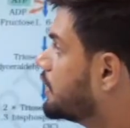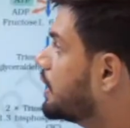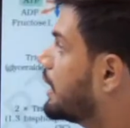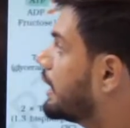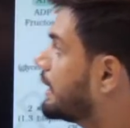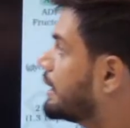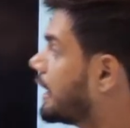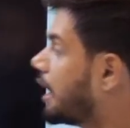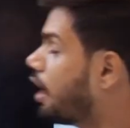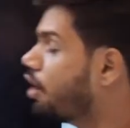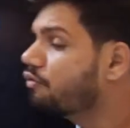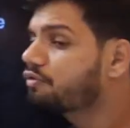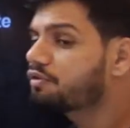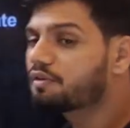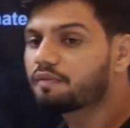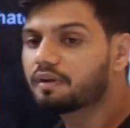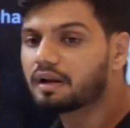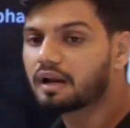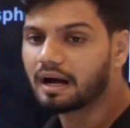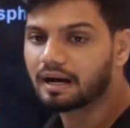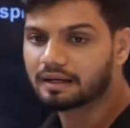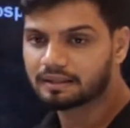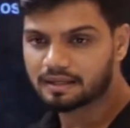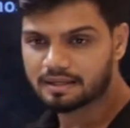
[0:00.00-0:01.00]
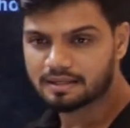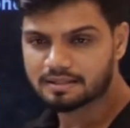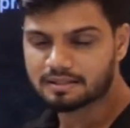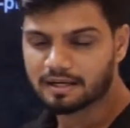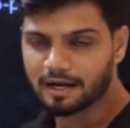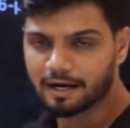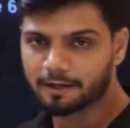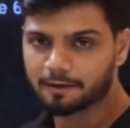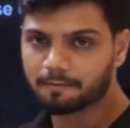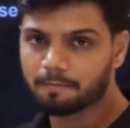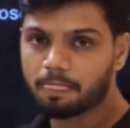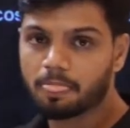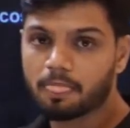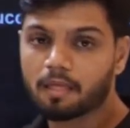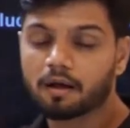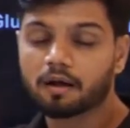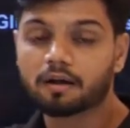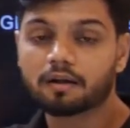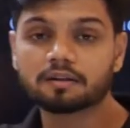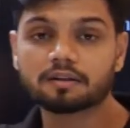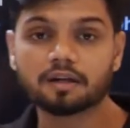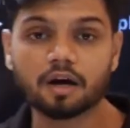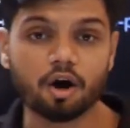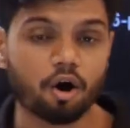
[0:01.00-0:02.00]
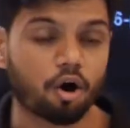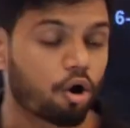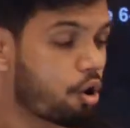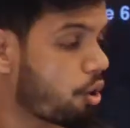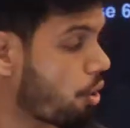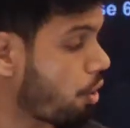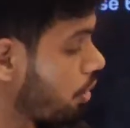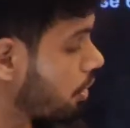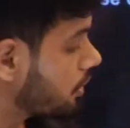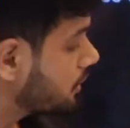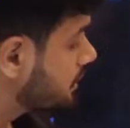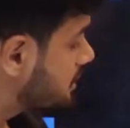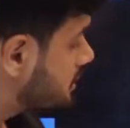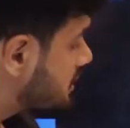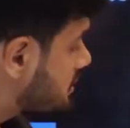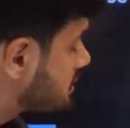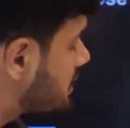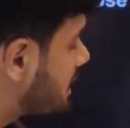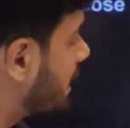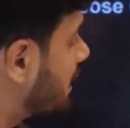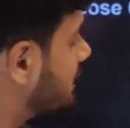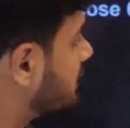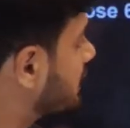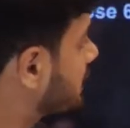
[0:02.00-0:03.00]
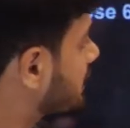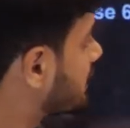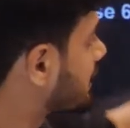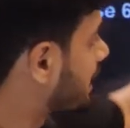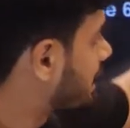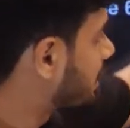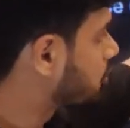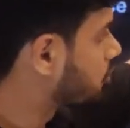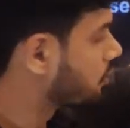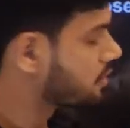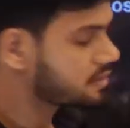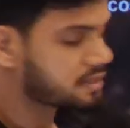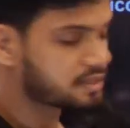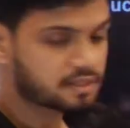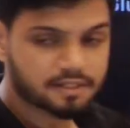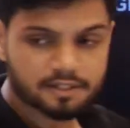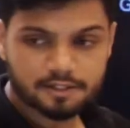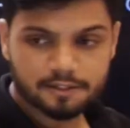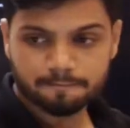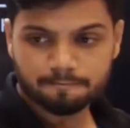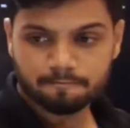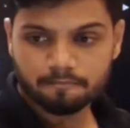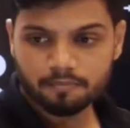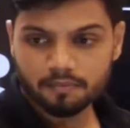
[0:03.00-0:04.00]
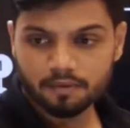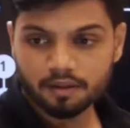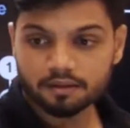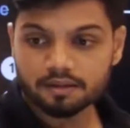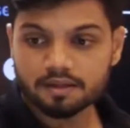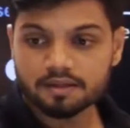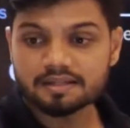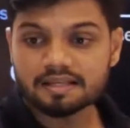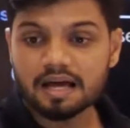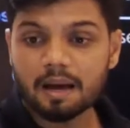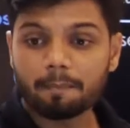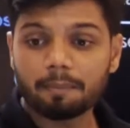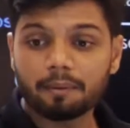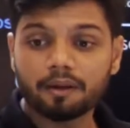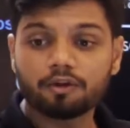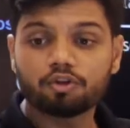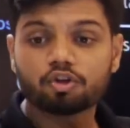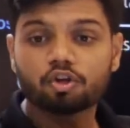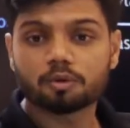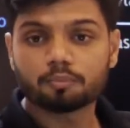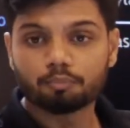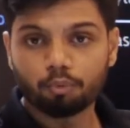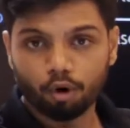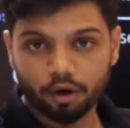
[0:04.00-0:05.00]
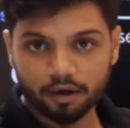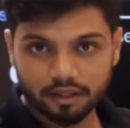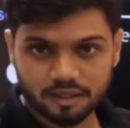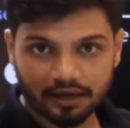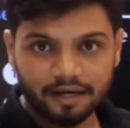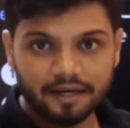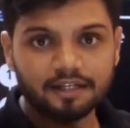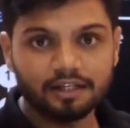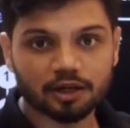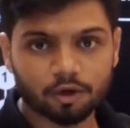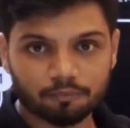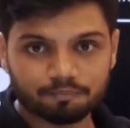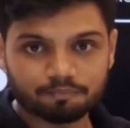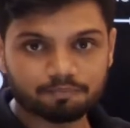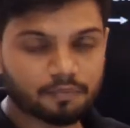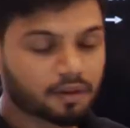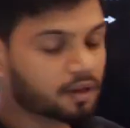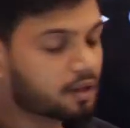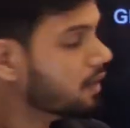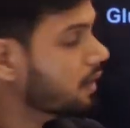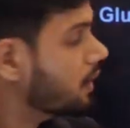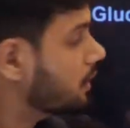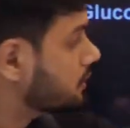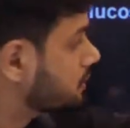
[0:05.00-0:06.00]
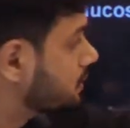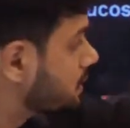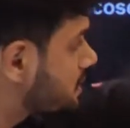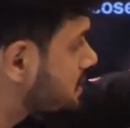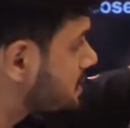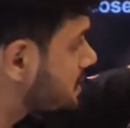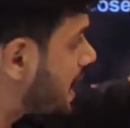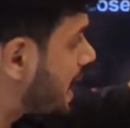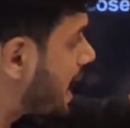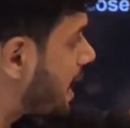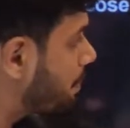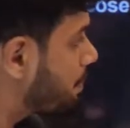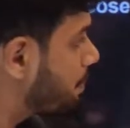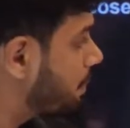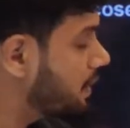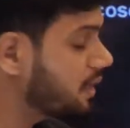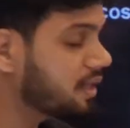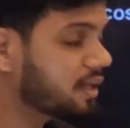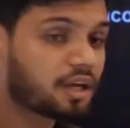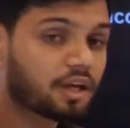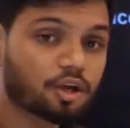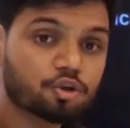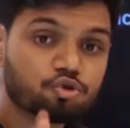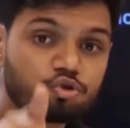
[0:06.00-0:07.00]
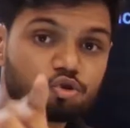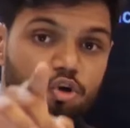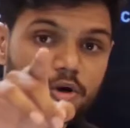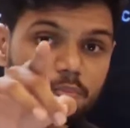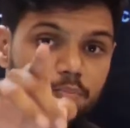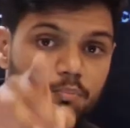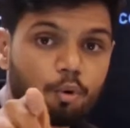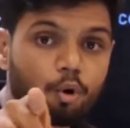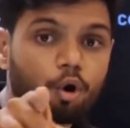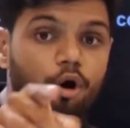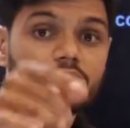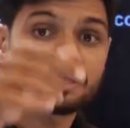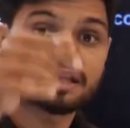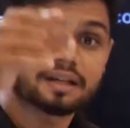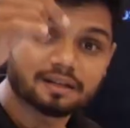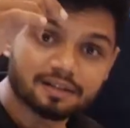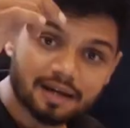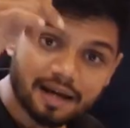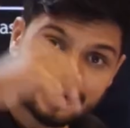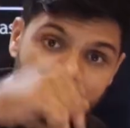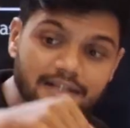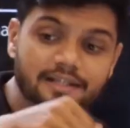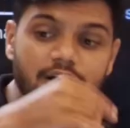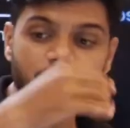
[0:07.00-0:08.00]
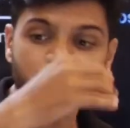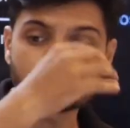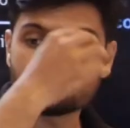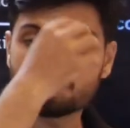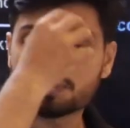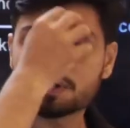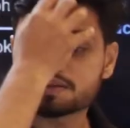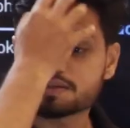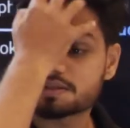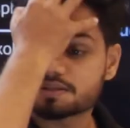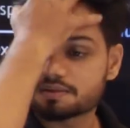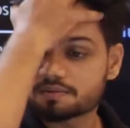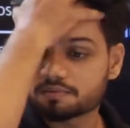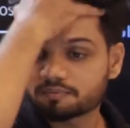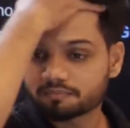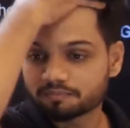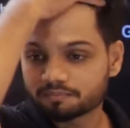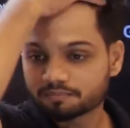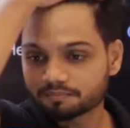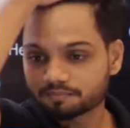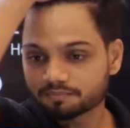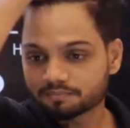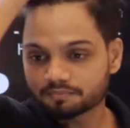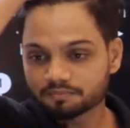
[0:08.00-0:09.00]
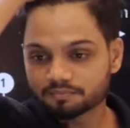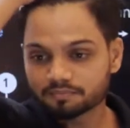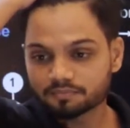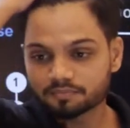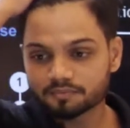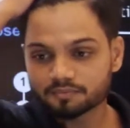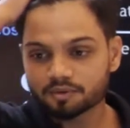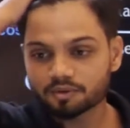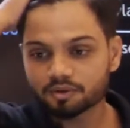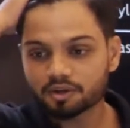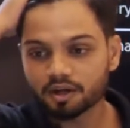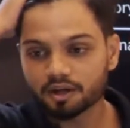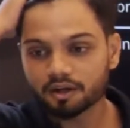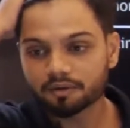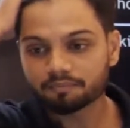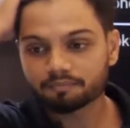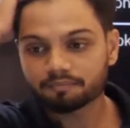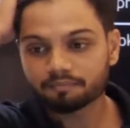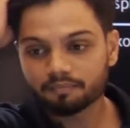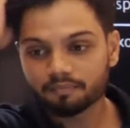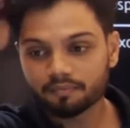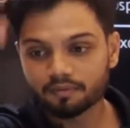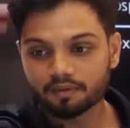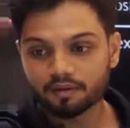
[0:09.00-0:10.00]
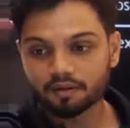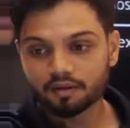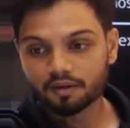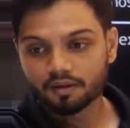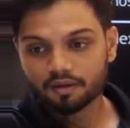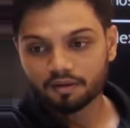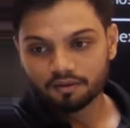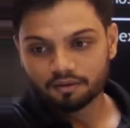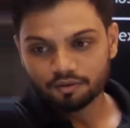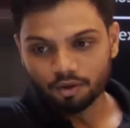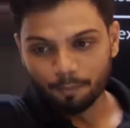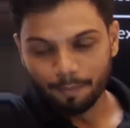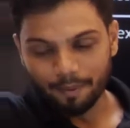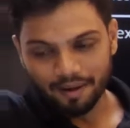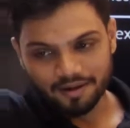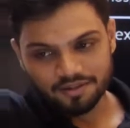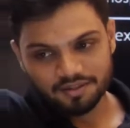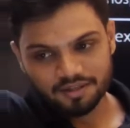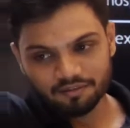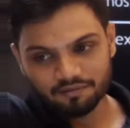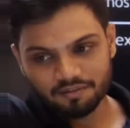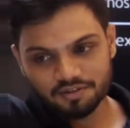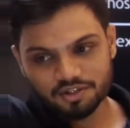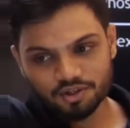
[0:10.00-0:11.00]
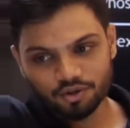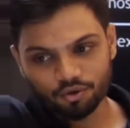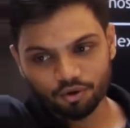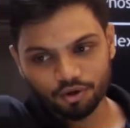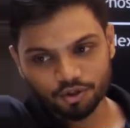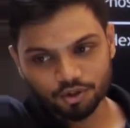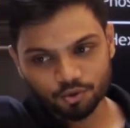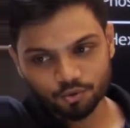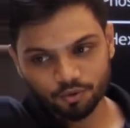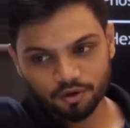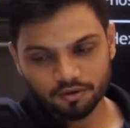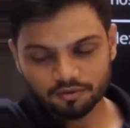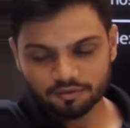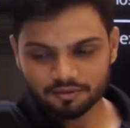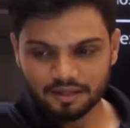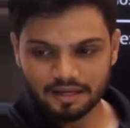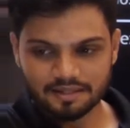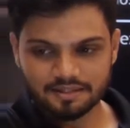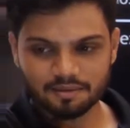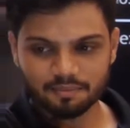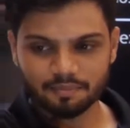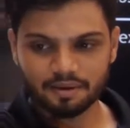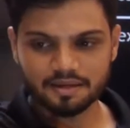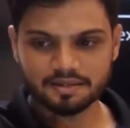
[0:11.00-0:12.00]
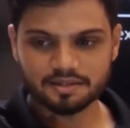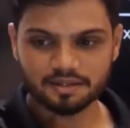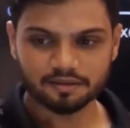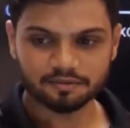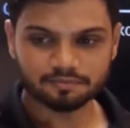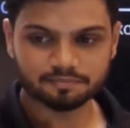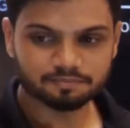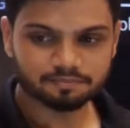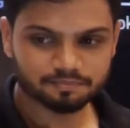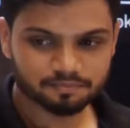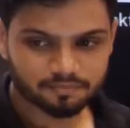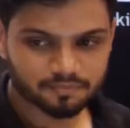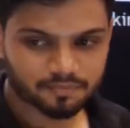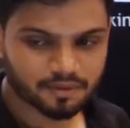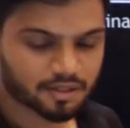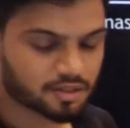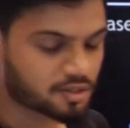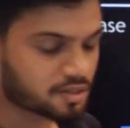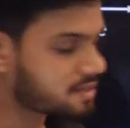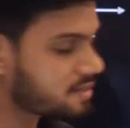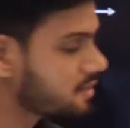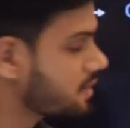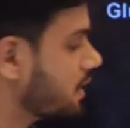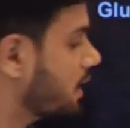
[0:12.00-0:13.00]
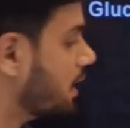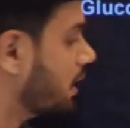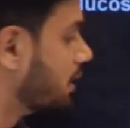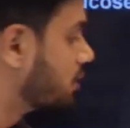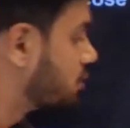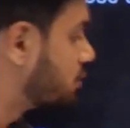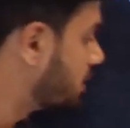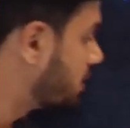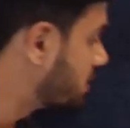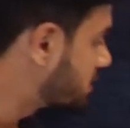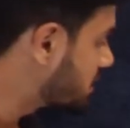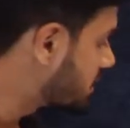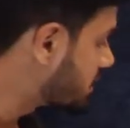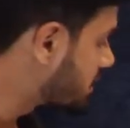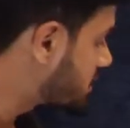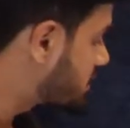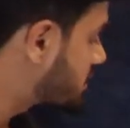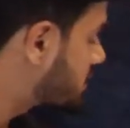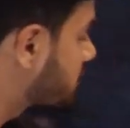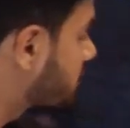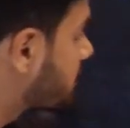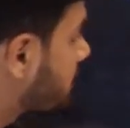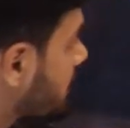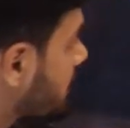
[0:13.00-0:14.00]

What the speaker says: Now we will understand this is the entire glycolysis. This is happening in your body right now. This is happening in your body right now, students. Okay. Your parents investing on you. That's amazing. They just students, see this.